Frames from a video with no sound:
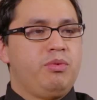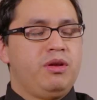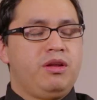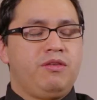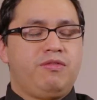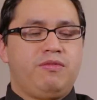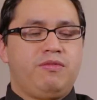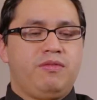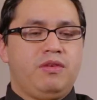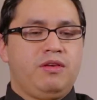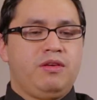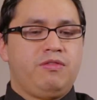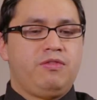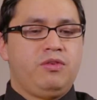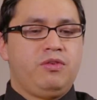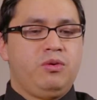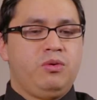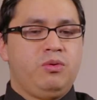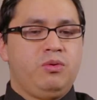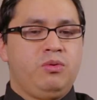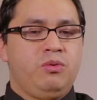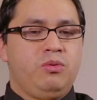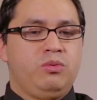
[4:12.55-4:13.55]
But if, if
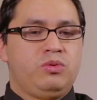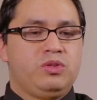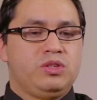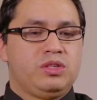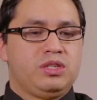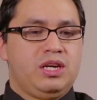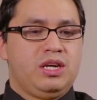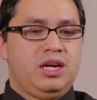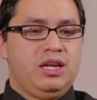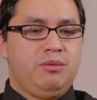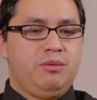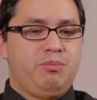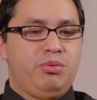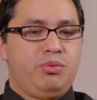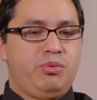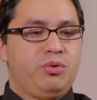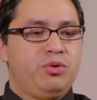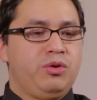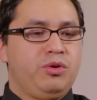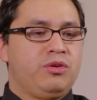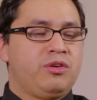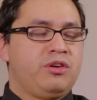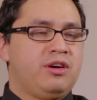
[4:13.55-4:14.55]
you just kind of
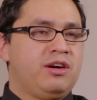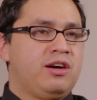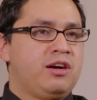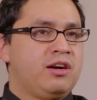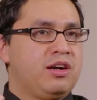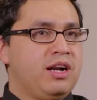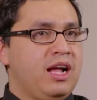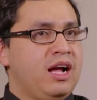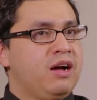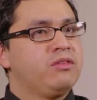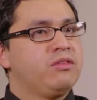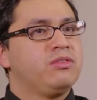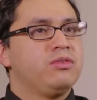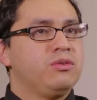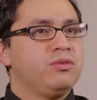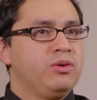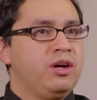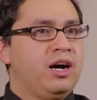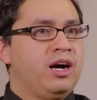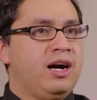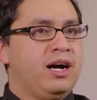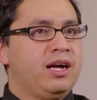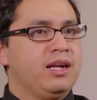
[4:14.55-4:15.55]
pour your heart out to
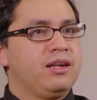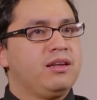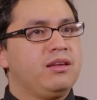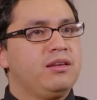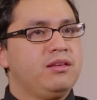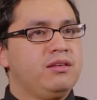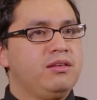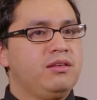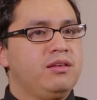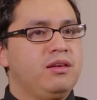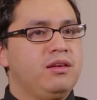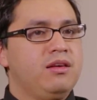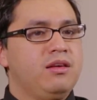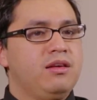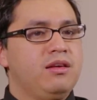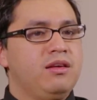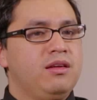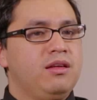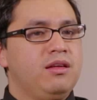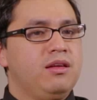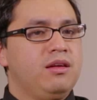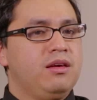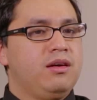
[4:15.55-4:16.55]
God,
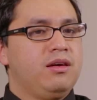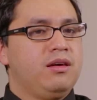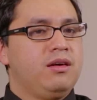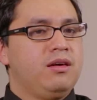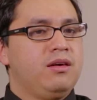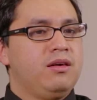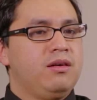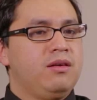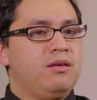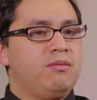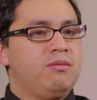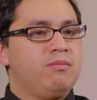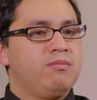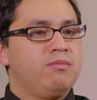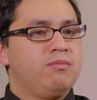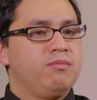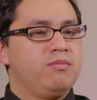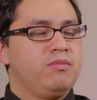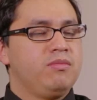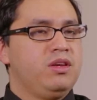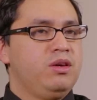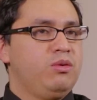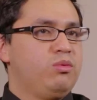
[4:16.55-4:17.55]
um,
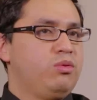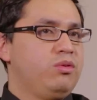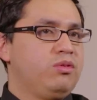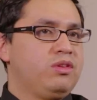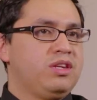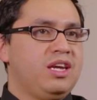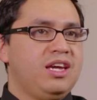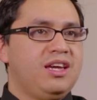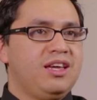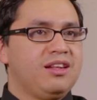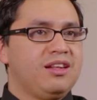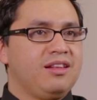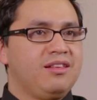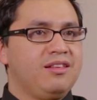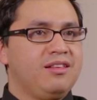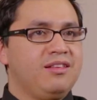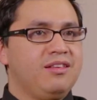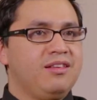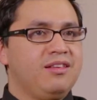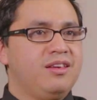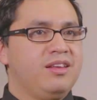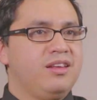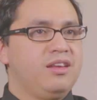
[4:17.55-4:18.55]
He will take it
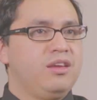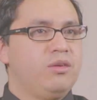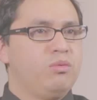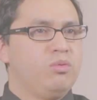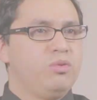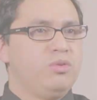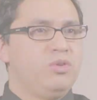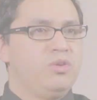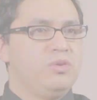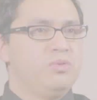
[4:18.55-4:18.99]
and He will